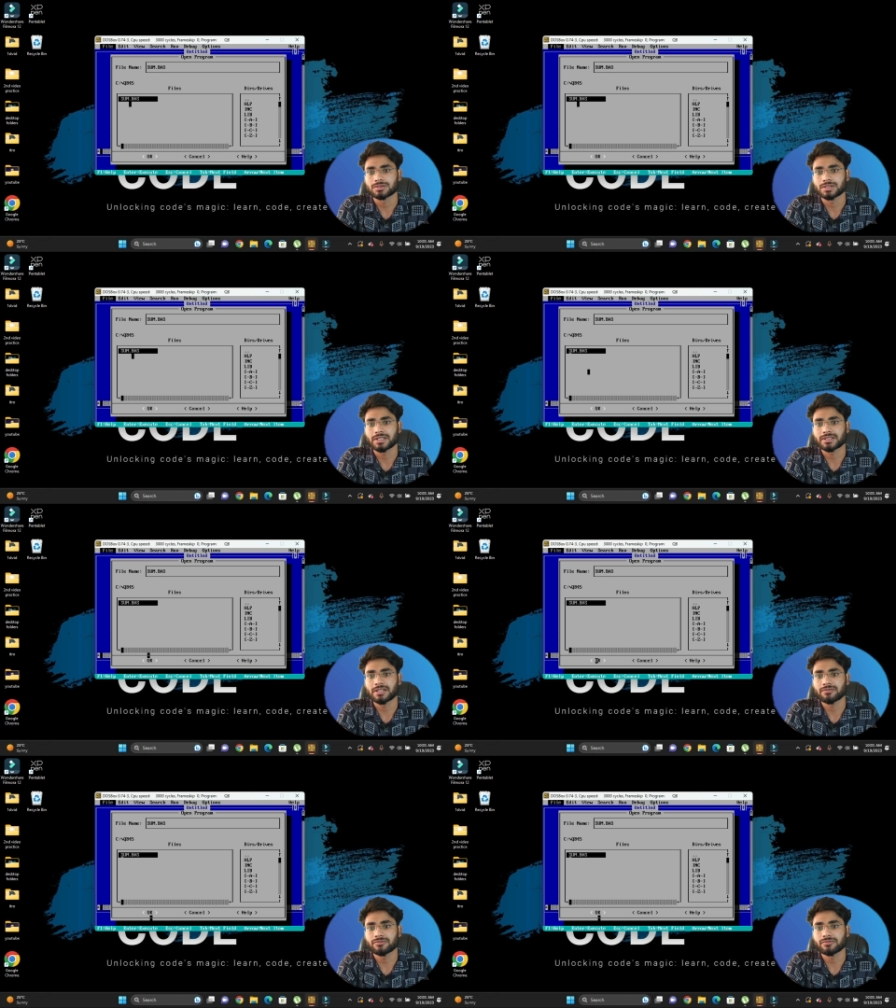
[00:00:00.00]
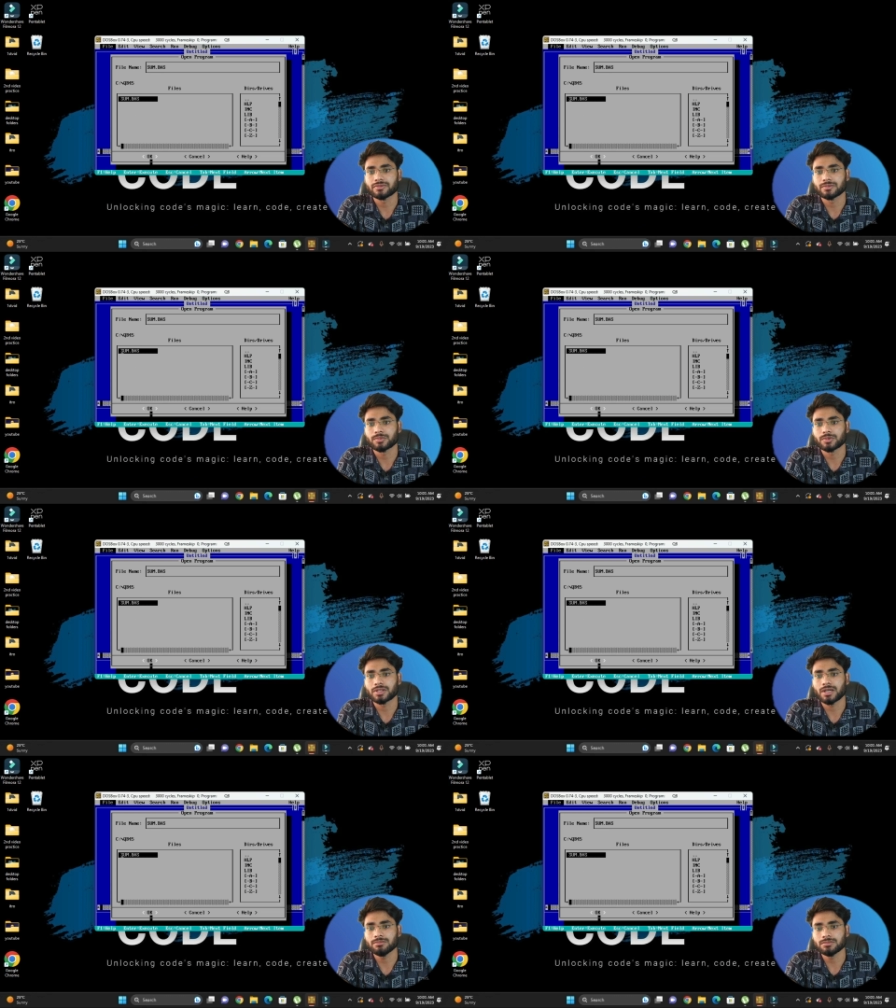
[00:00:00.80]
select that
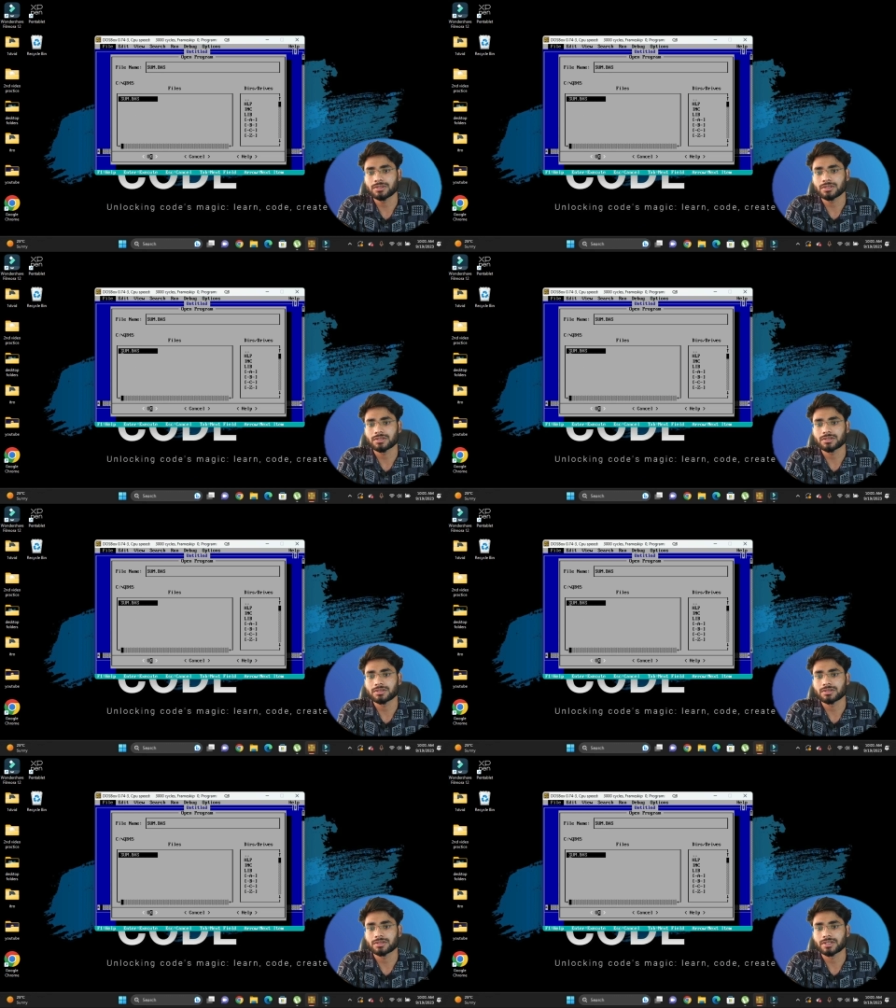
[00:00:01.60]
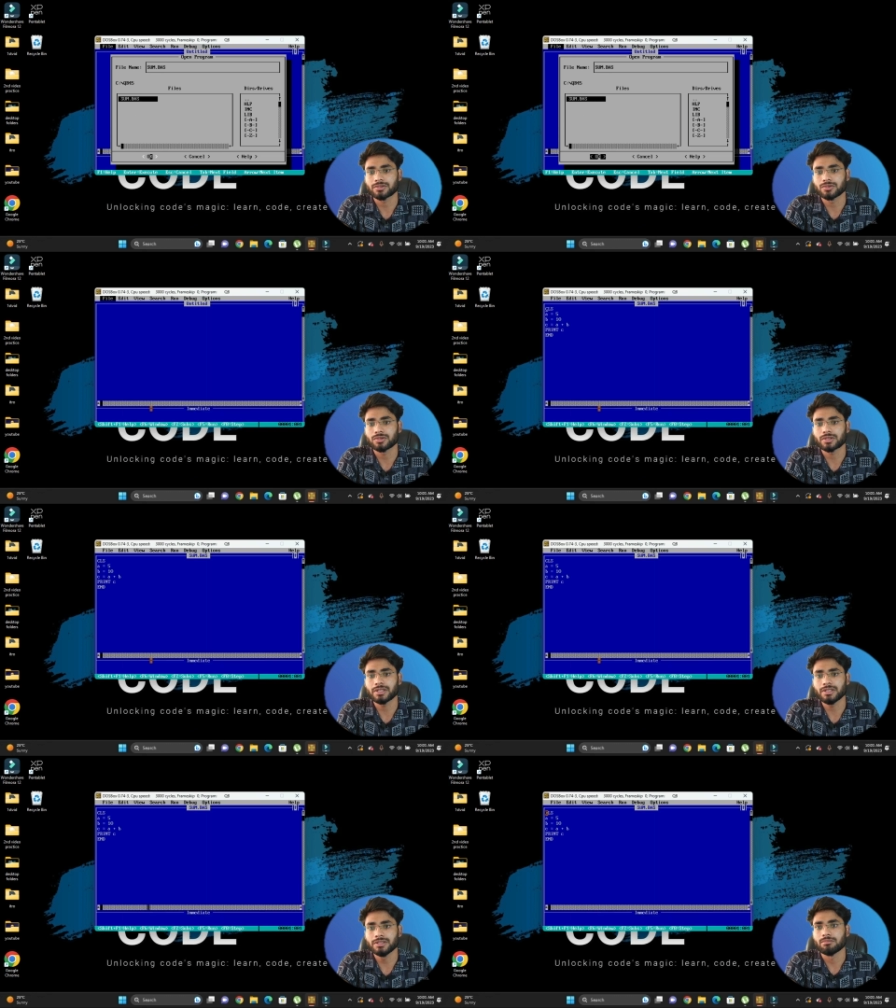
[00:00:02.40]
program click
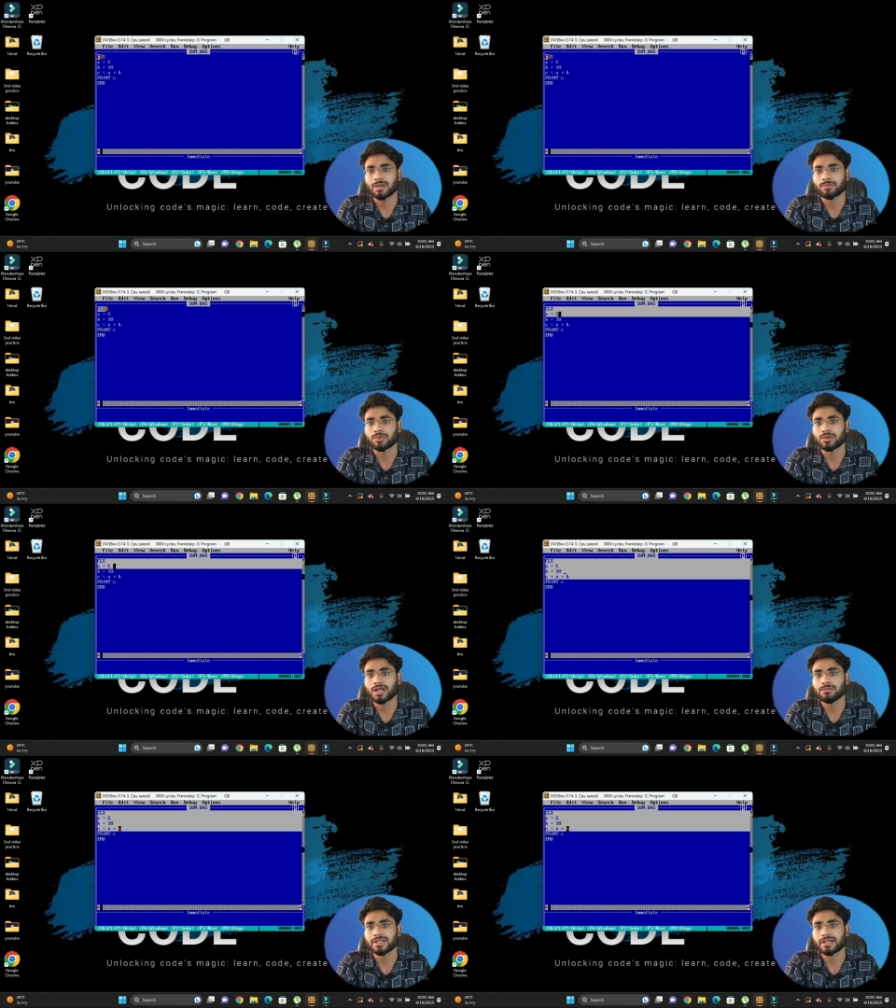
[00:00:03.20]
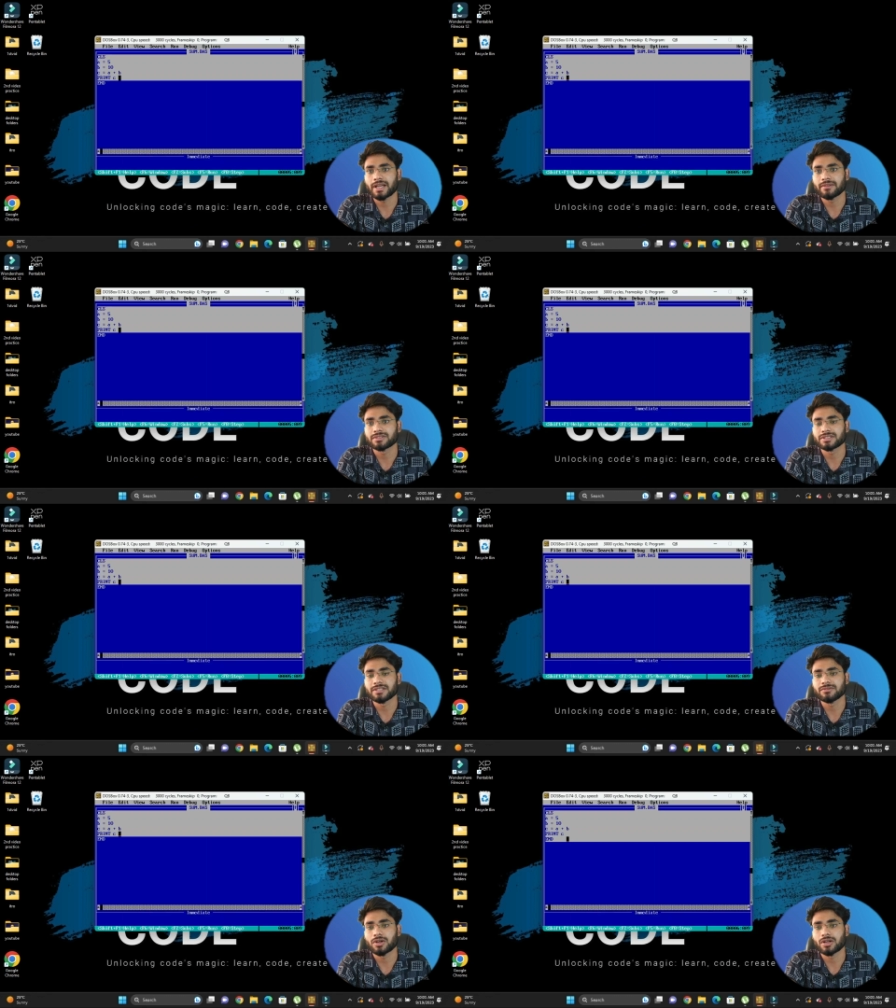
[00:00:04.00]
OK my program that I have
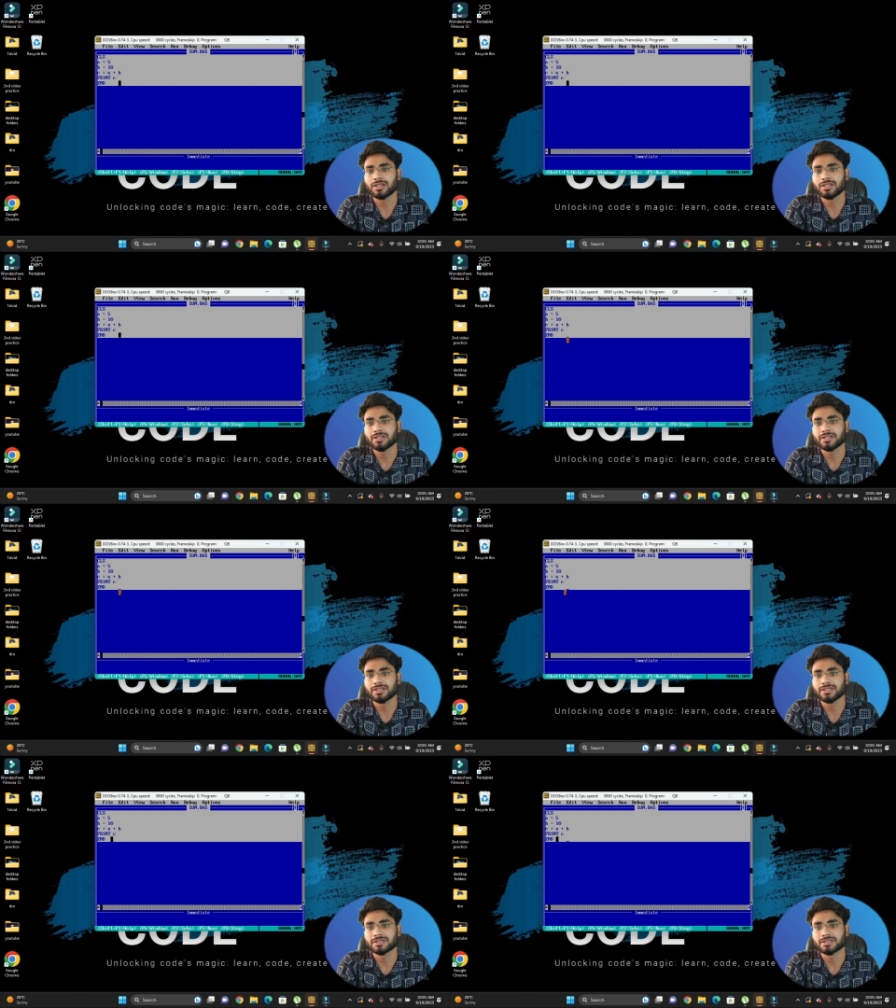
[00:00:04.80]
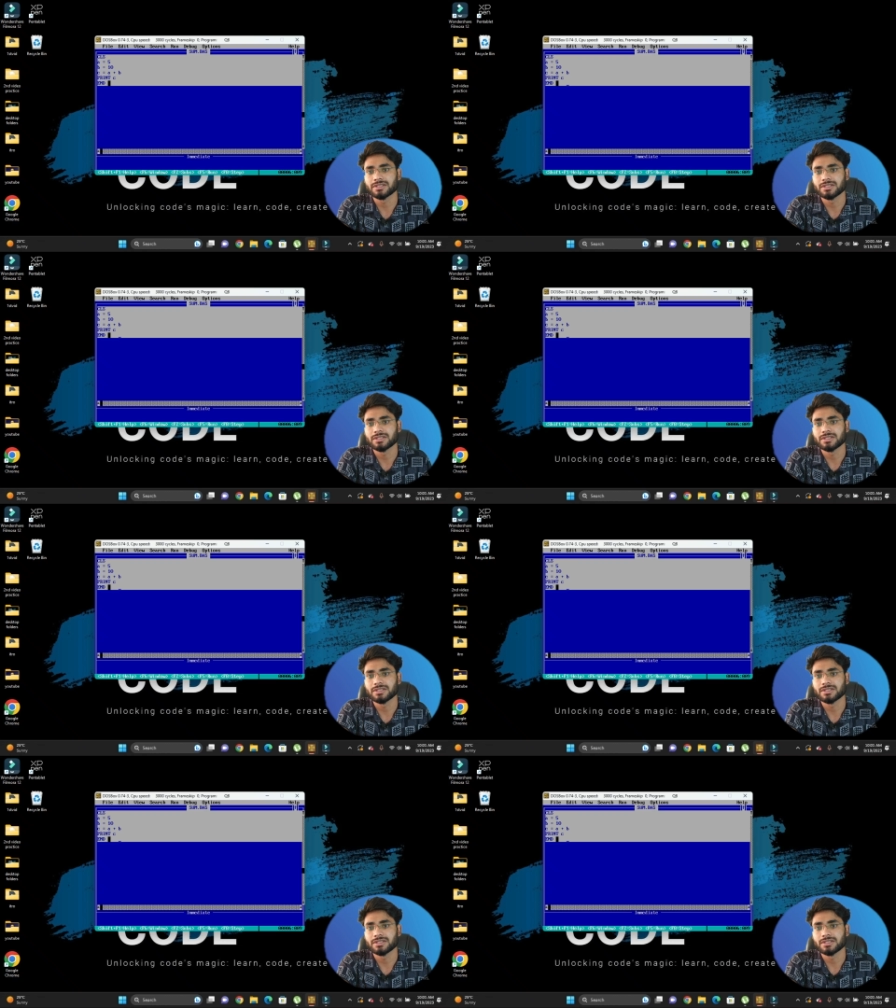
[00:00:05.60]
saved earlier is